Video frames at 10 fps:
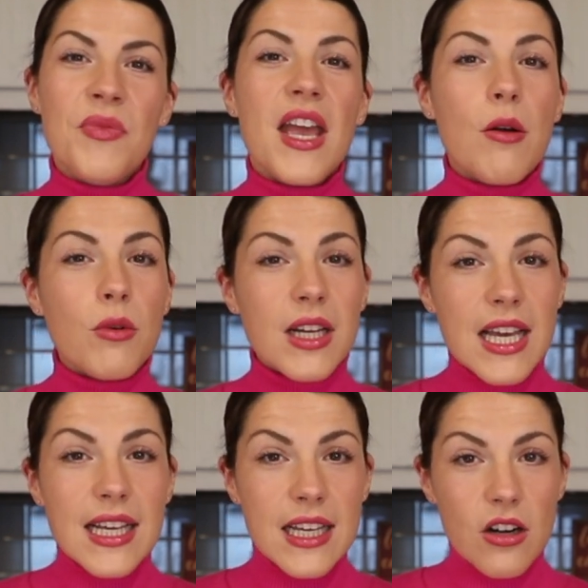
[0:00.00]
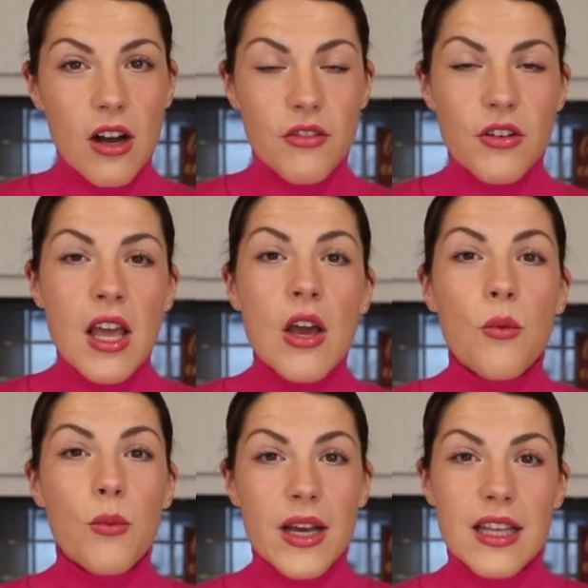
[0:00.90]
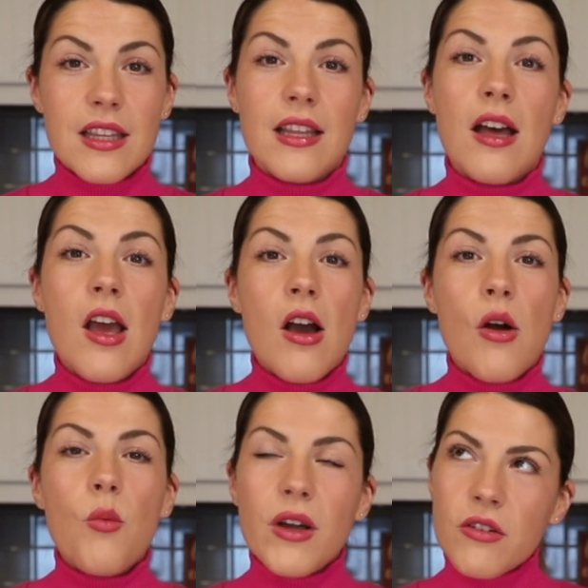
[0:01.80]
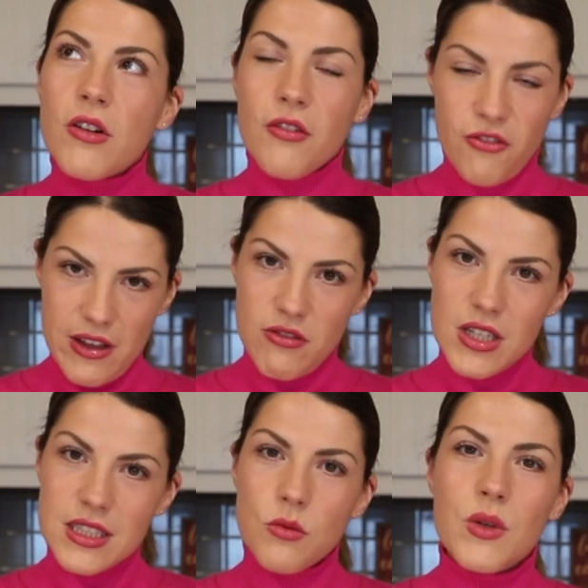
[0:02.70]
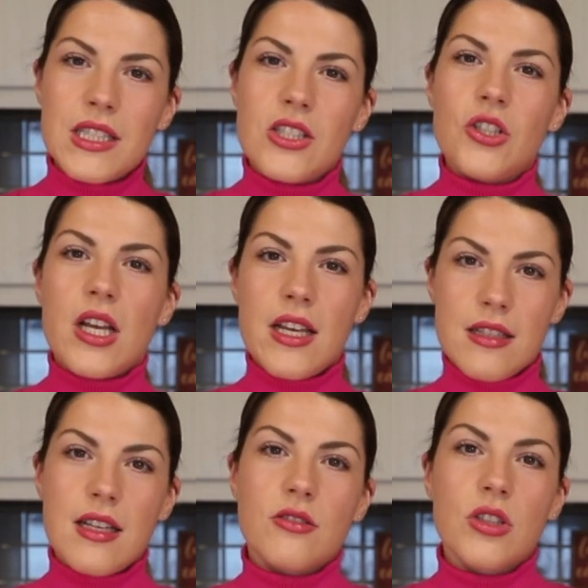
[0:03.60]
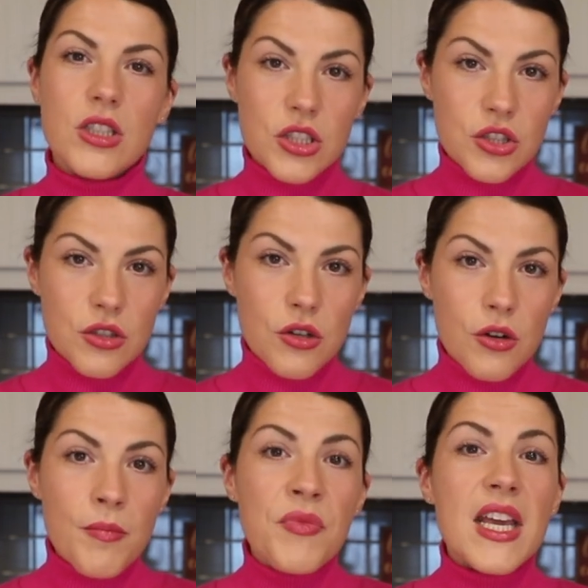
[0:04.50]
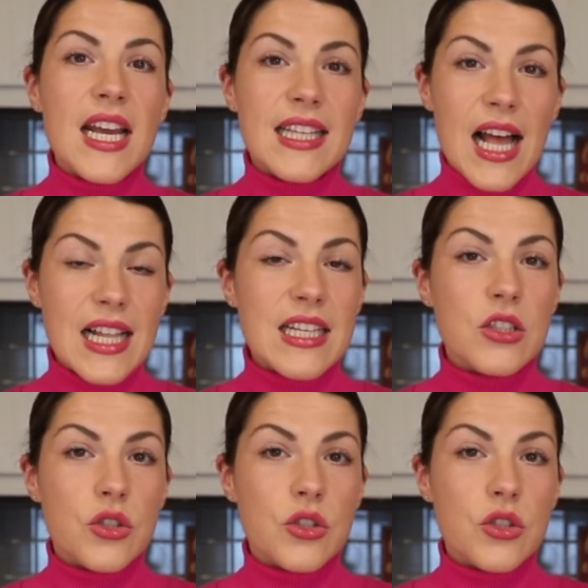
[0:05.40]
And we're kicking it off with one of our favorites, which is a traditional Italian